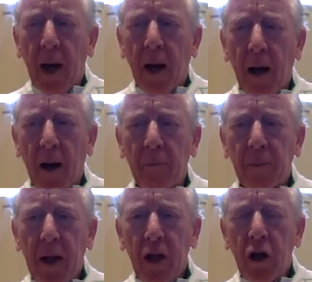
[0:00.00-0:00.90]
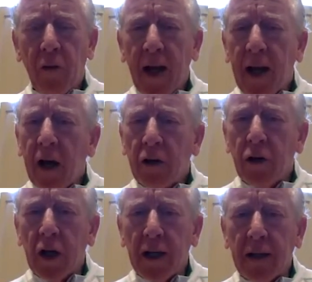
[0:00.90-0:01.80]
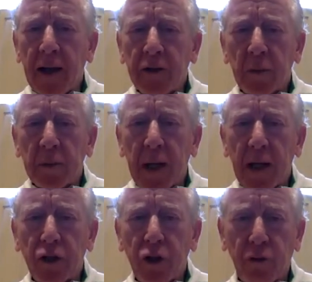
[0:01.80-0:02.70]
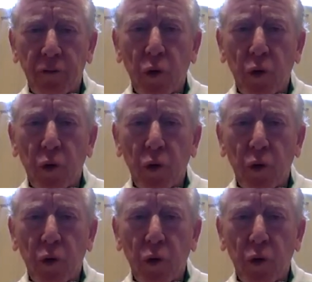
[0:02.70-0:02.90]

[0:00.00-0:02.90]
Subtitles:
They got to look at Taysom last year in